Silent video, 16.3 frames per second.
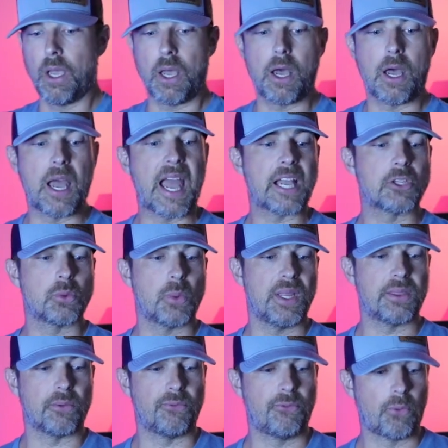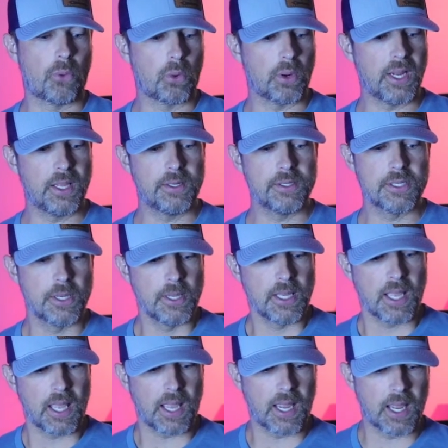actuate the forend
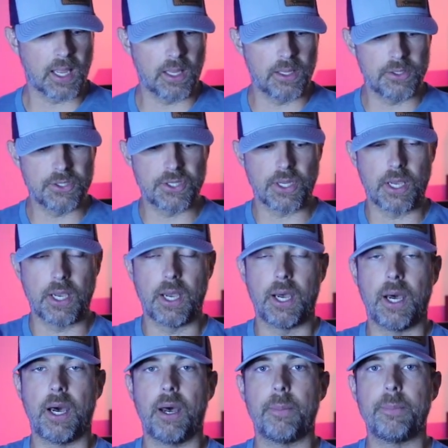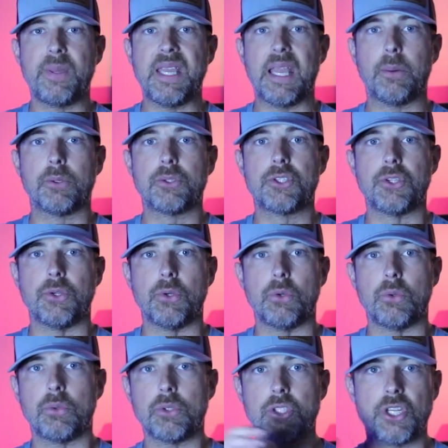and be able
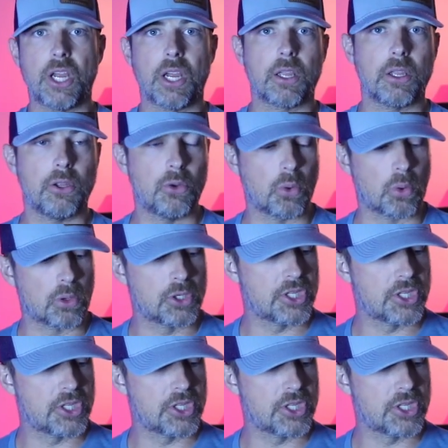to check your